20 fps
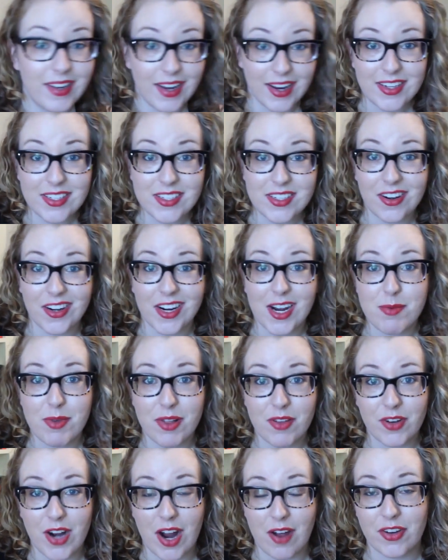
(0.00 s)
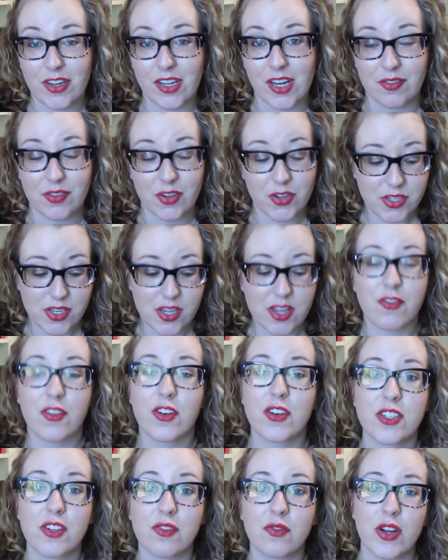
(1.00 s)
Next are a couple of graphic novels, the
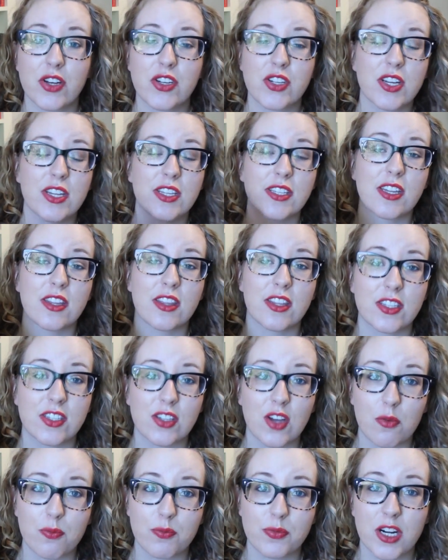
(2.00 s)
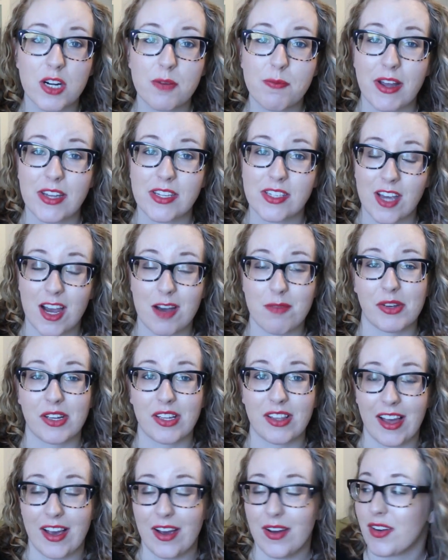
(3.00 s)
first of which is The Sculptor by Scott
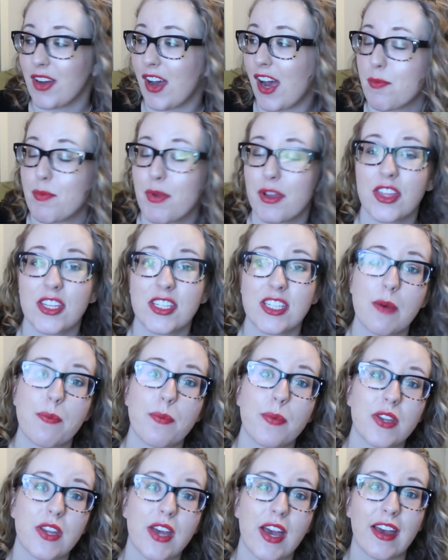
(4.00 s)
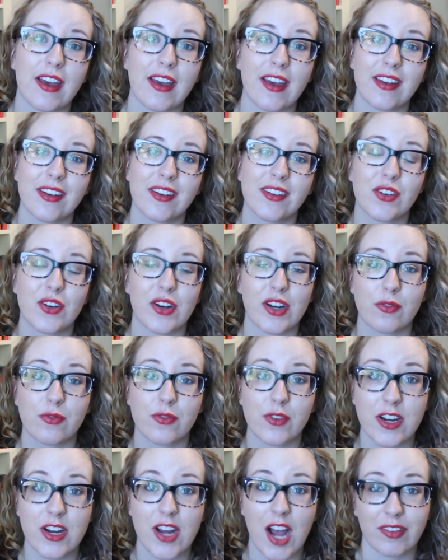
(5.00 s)
McCloud. I picked this up at uh, during
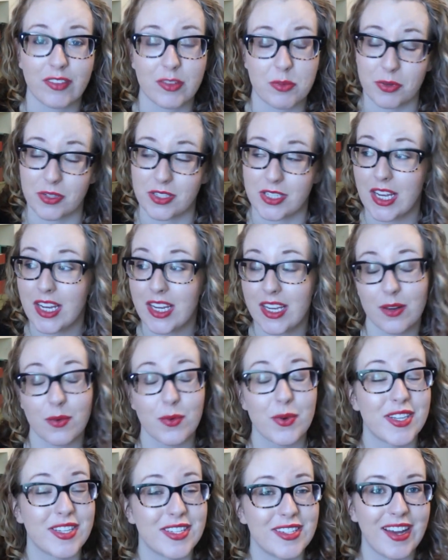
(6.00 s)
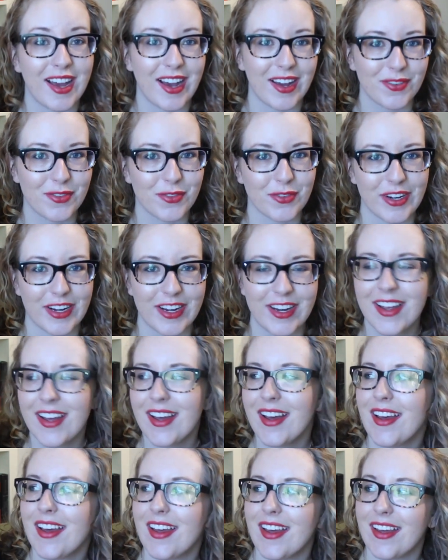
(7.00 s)
free comic book day. It was not free.
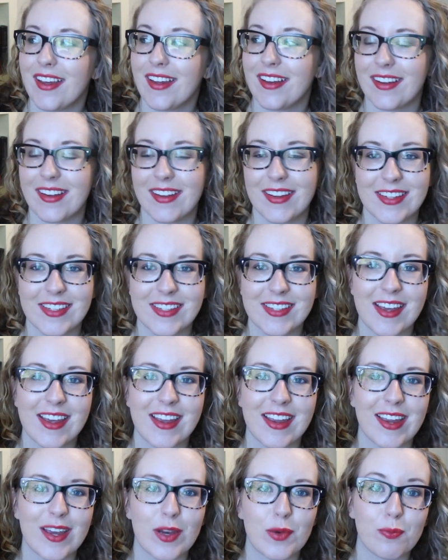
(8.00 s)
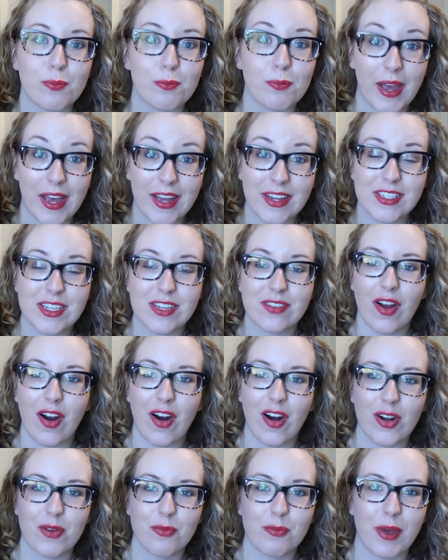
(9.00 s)
It is a massive
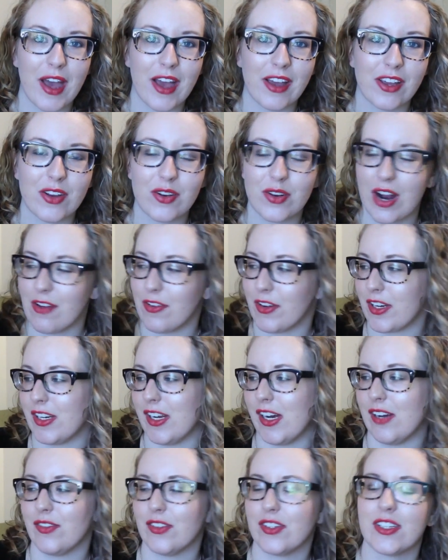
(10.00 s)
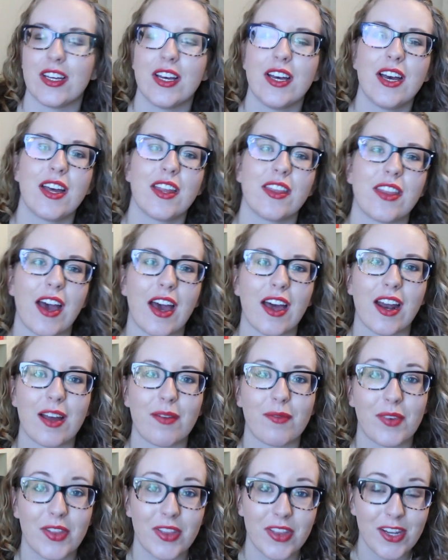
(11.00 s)
hardback graphic novel that
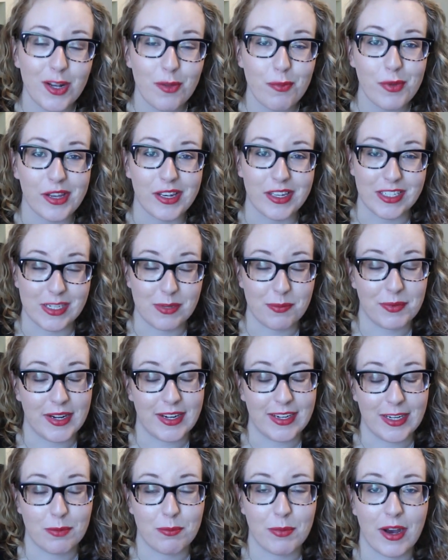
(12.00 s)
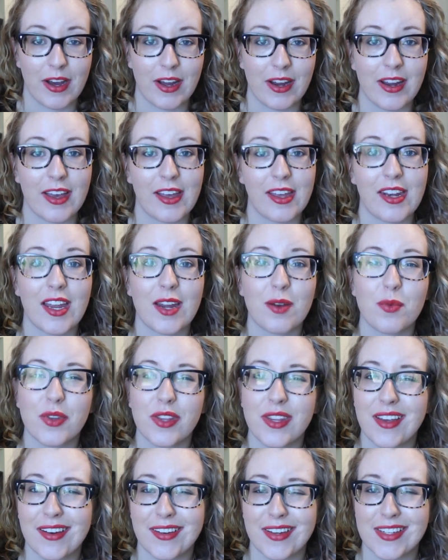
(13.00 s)
I'm a little bit intimidated by and I
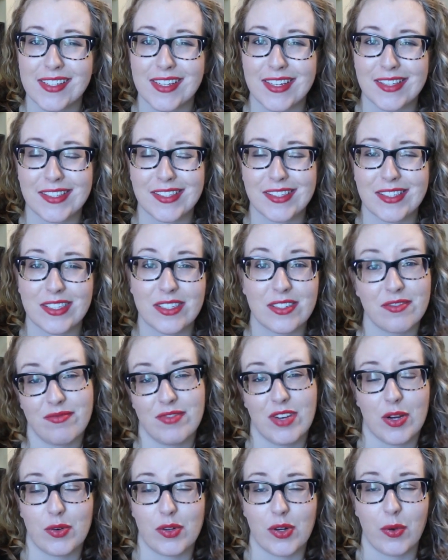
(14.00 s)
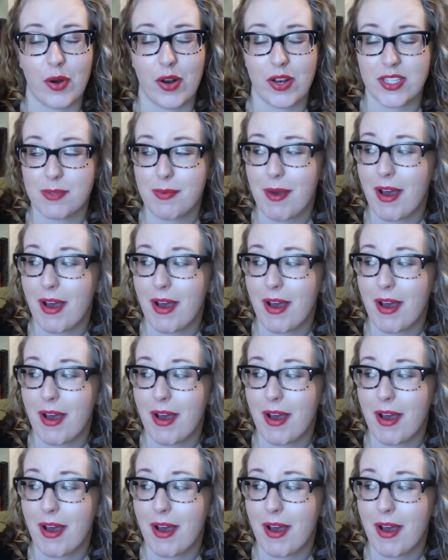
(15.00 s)
really honestly don't know what it's